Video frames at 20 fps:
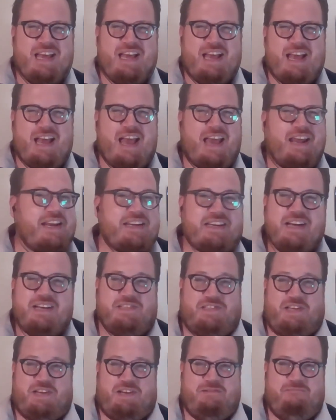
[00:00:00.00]
And it
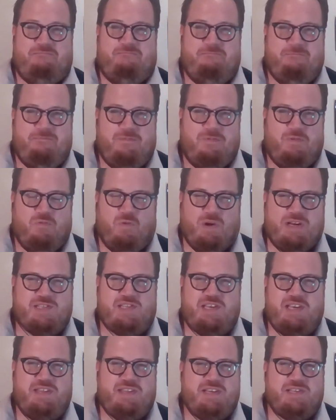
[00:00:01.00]
doesn't. We
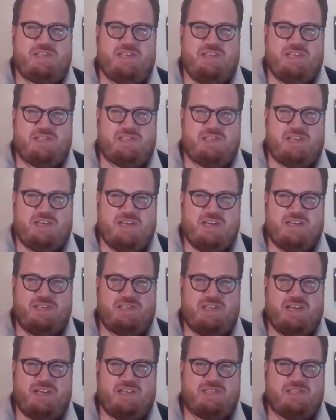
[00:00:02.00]
see this in the
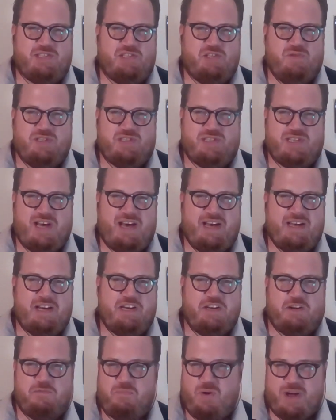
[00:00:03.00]
statistics. Suicide
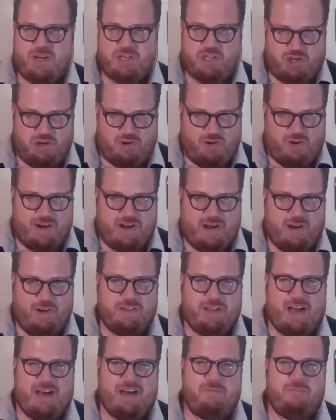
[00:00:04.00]
and depression are at
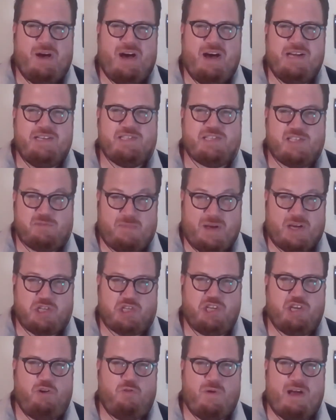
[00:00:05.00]
all-time highs,
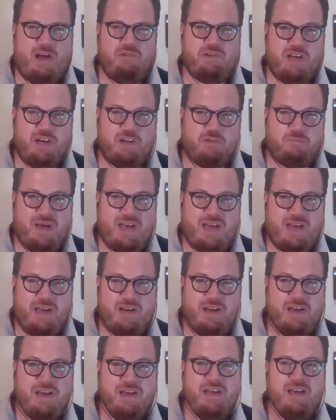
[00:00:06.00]
especially around young
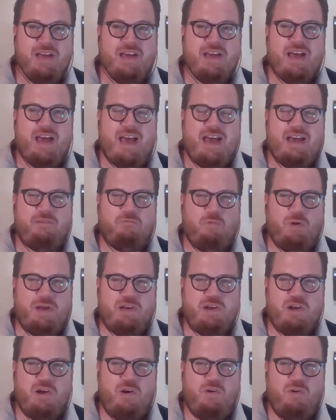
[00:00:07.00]
men. And we
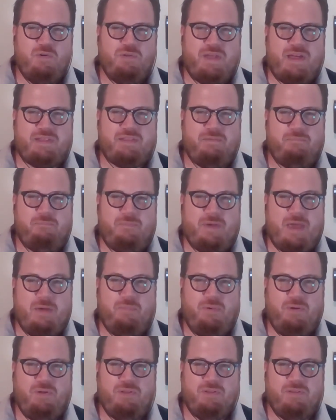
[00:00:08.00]
know that
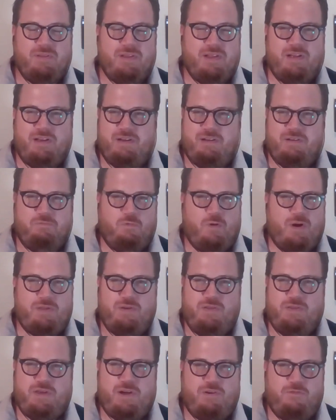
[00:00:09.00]
people,
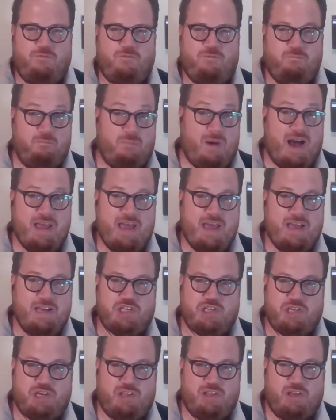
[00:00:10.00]
whether they're my
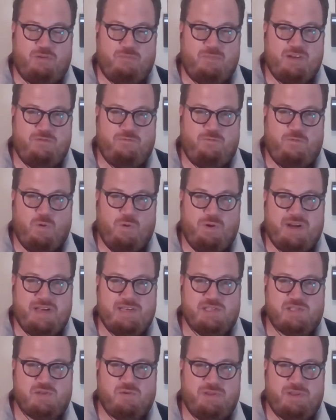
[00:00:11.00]
age in their
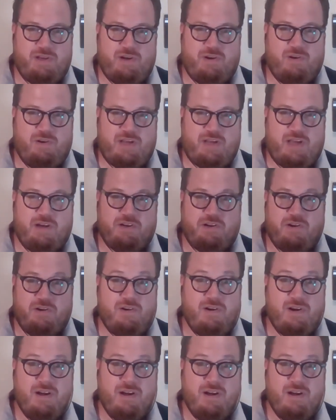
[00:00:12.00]
mid-40s or they're younger,